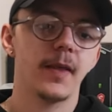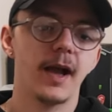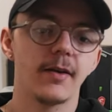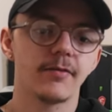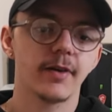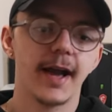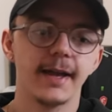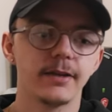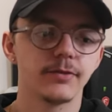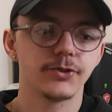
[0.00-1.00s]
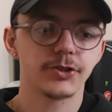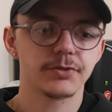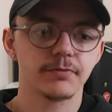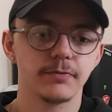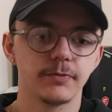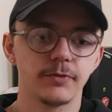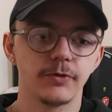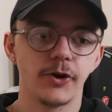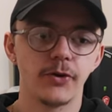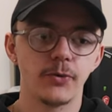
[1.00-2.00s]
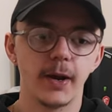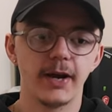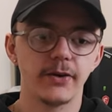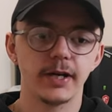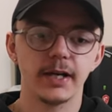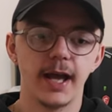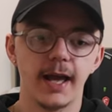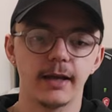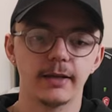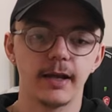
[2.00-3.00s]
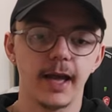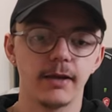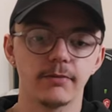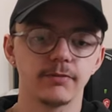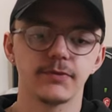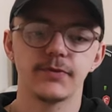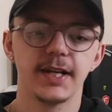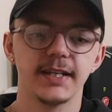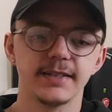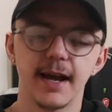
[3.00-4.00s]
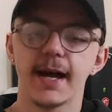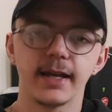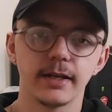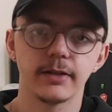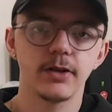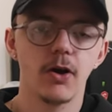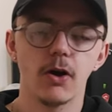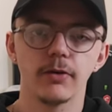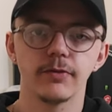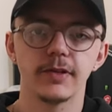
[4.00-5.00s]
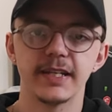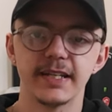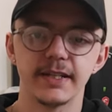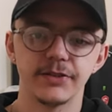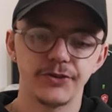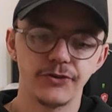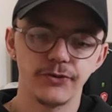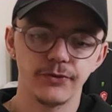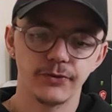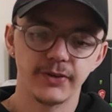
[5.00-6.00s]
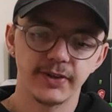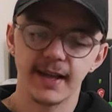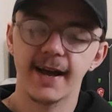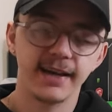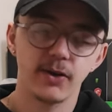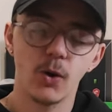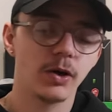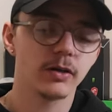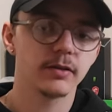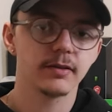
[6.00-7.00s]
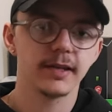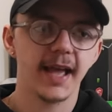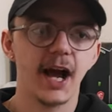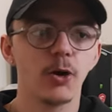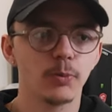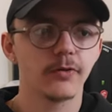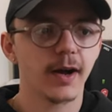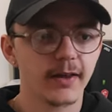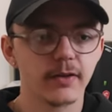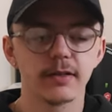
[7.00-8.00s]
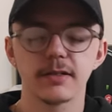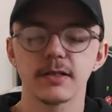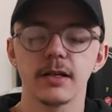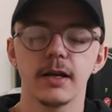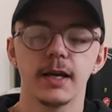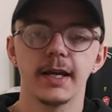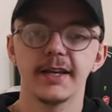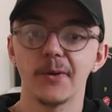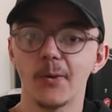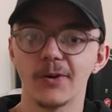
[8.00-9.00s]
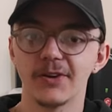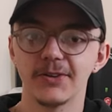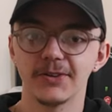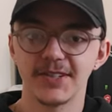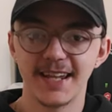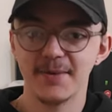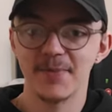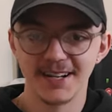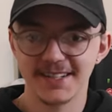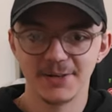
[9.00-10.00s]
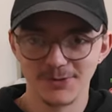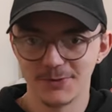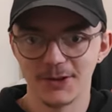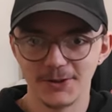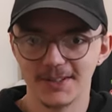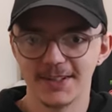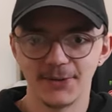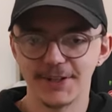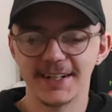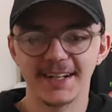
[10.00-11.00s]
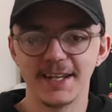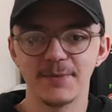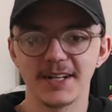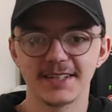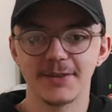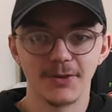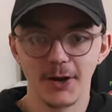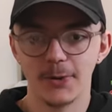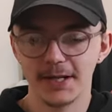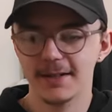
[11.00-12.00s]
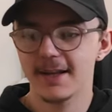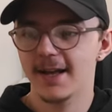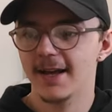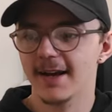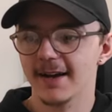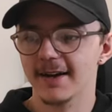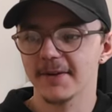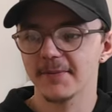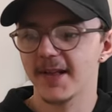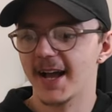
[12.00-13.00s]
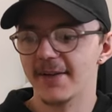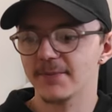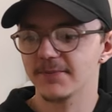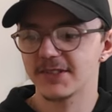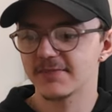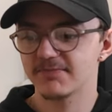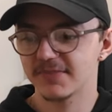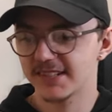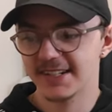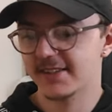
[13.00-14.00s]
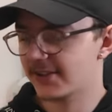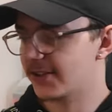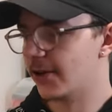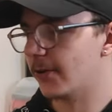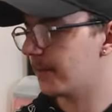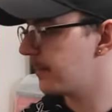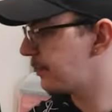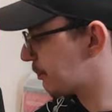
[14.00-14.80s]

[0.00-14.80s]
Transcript: I've kind of just grown weary and, and really tired of needing to rely on the help of others in order to keep myself afloat, in order to keep myself going. Um, I'm sit, you know,